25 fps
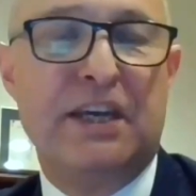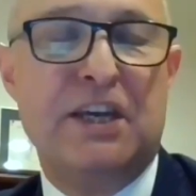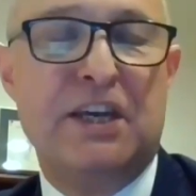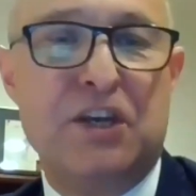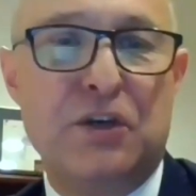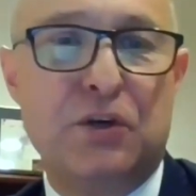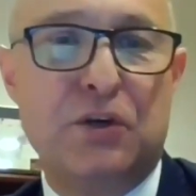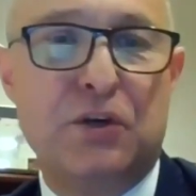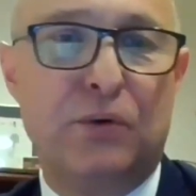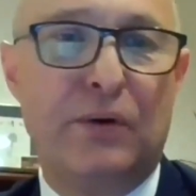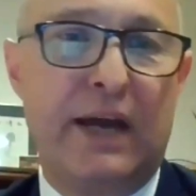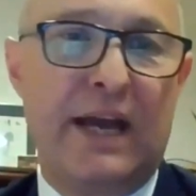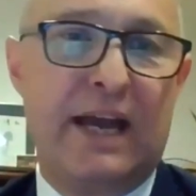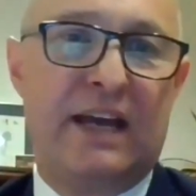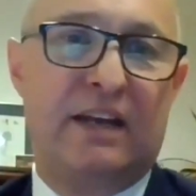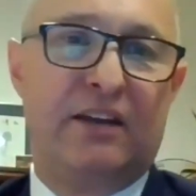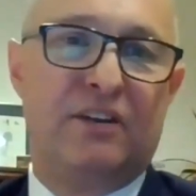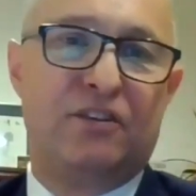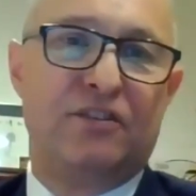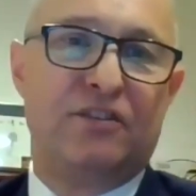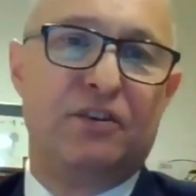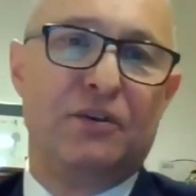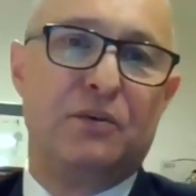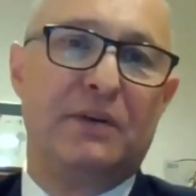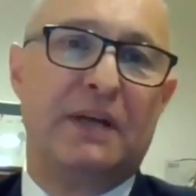EU
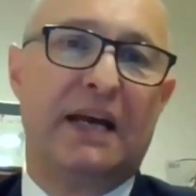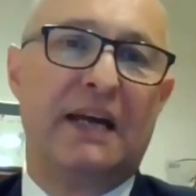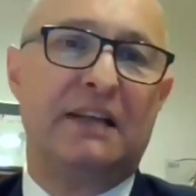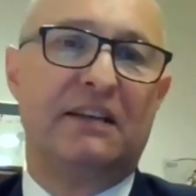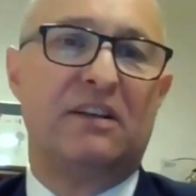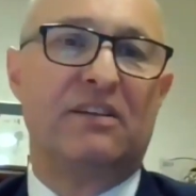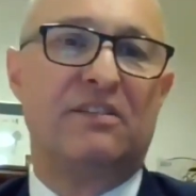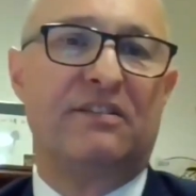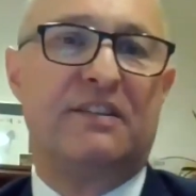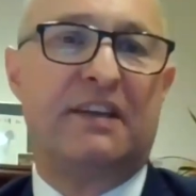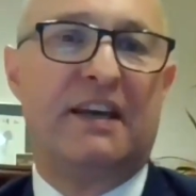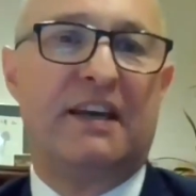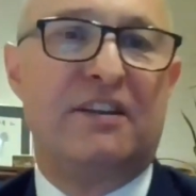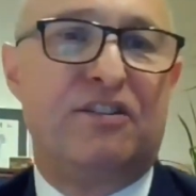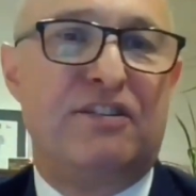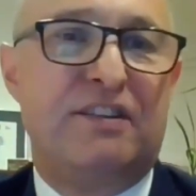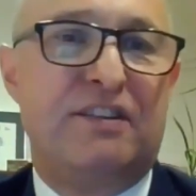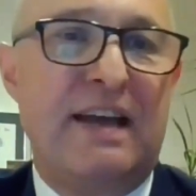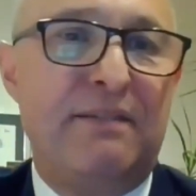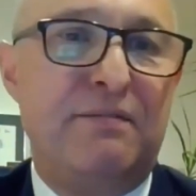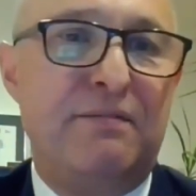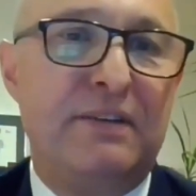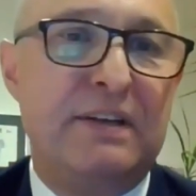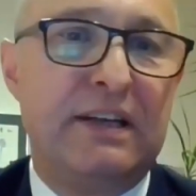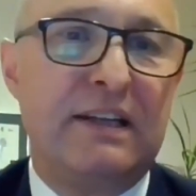and United
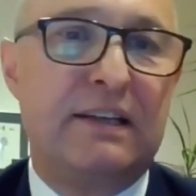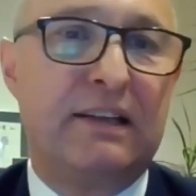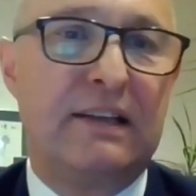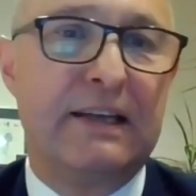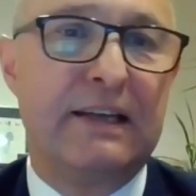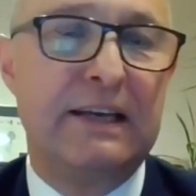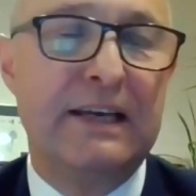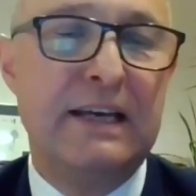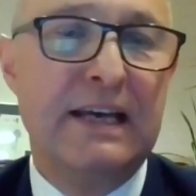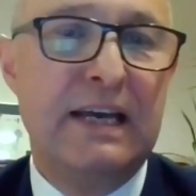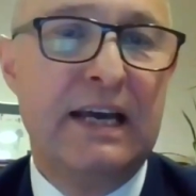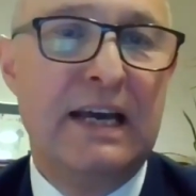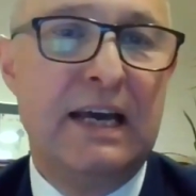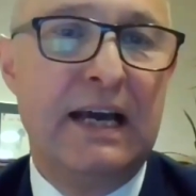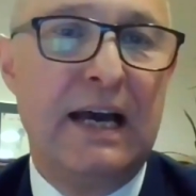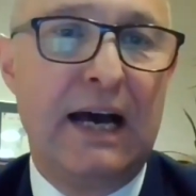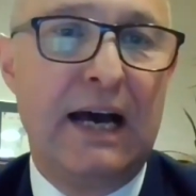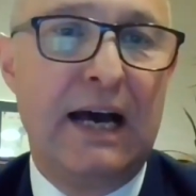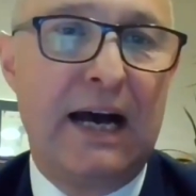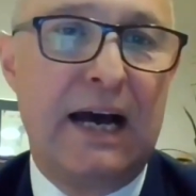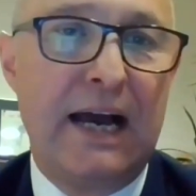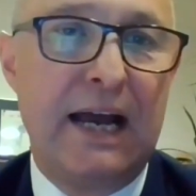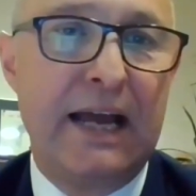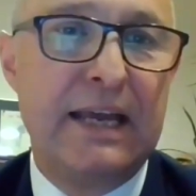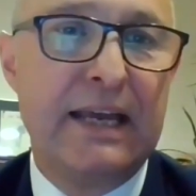States, definitely
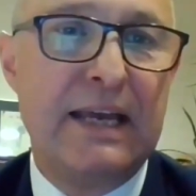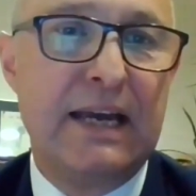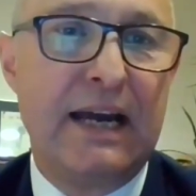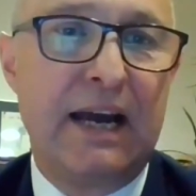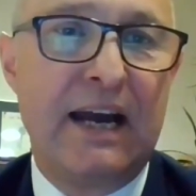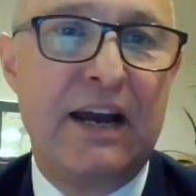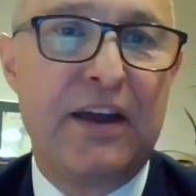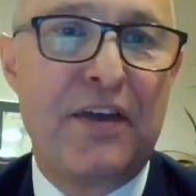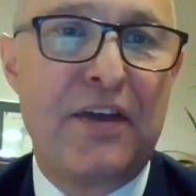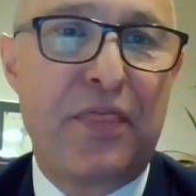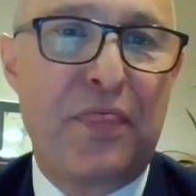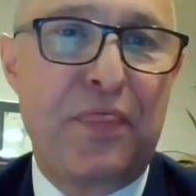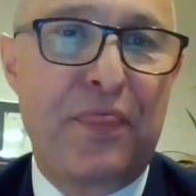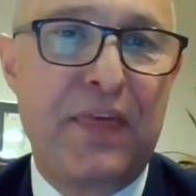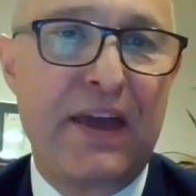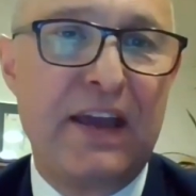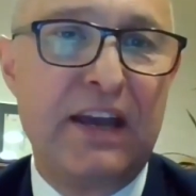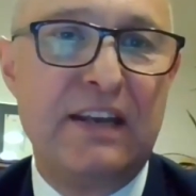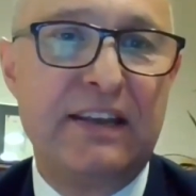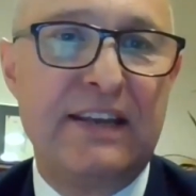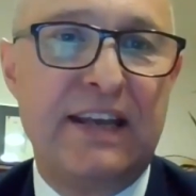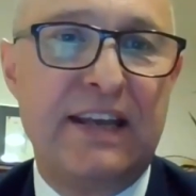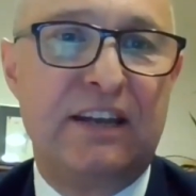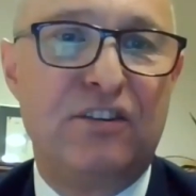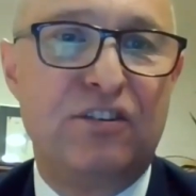I
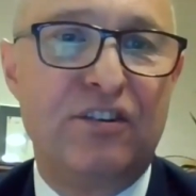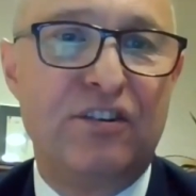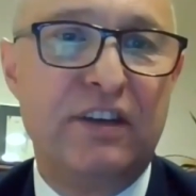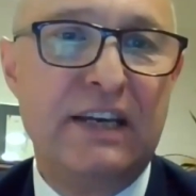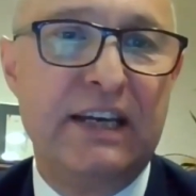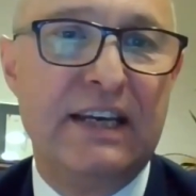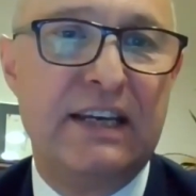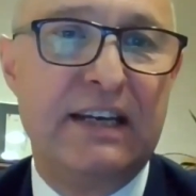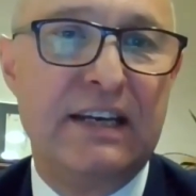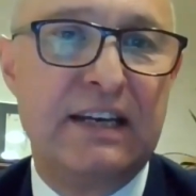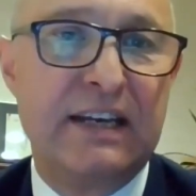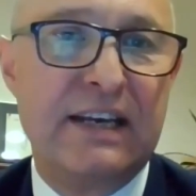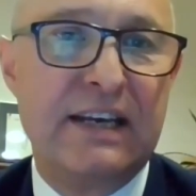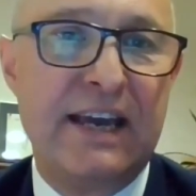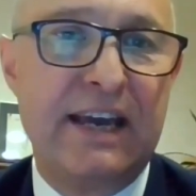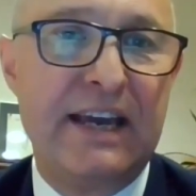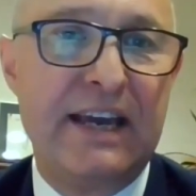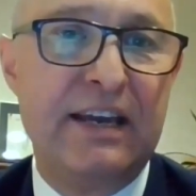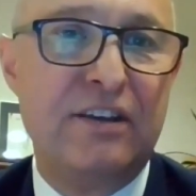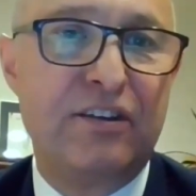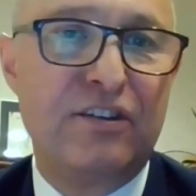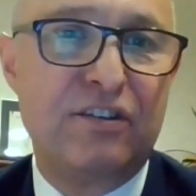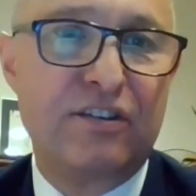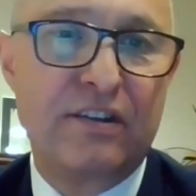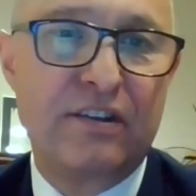think that in
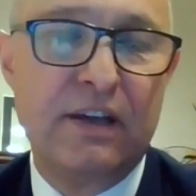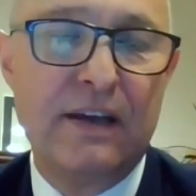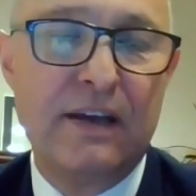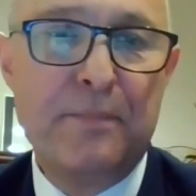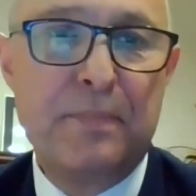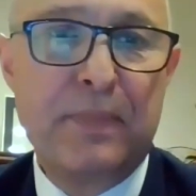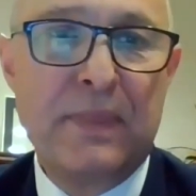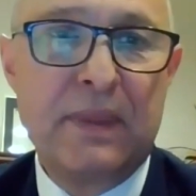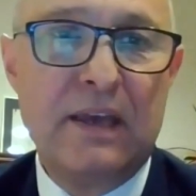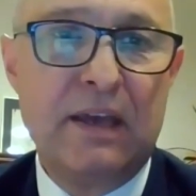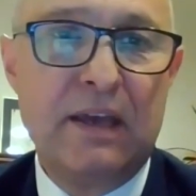case